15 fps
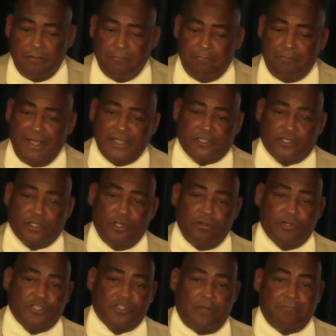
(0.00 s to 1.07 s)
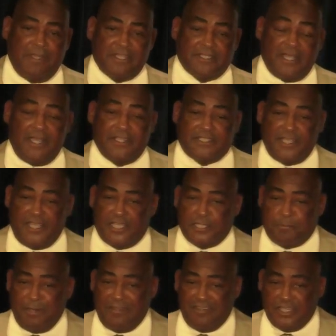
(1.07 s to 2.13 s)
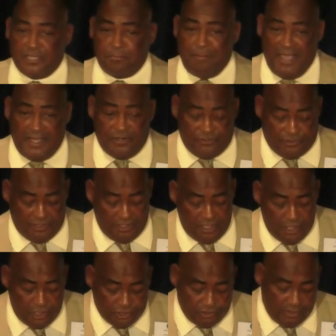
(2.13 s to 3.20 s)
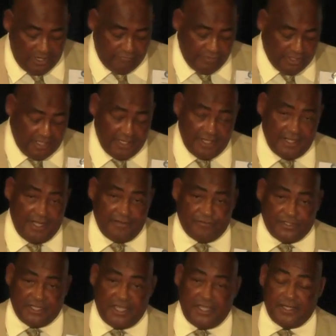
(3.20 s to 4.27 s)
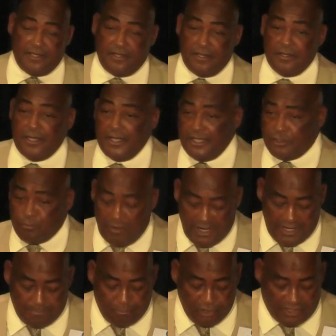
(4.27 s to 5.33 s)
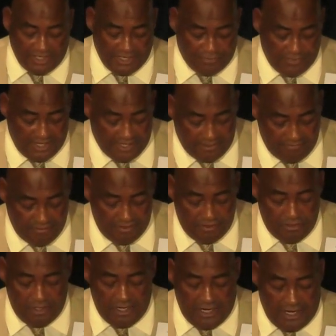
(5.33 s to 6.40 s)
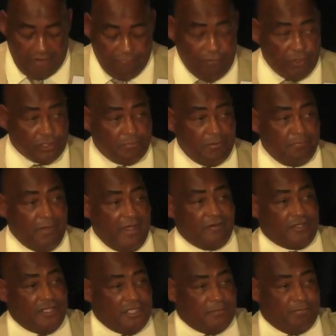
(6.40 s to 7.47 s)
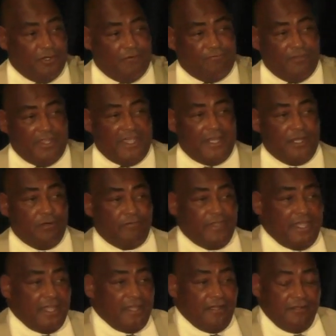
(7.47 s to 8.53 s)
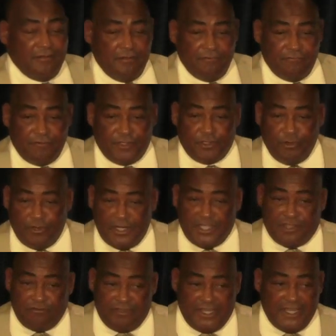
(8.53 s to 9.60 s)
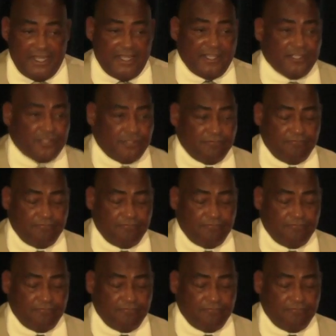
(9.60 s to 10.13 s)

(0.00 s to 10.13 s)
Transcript: My slogans on my sign say experience matters. So everything that I've said is why I put that there. I've also been married to this beautiful lady over here for 33 years.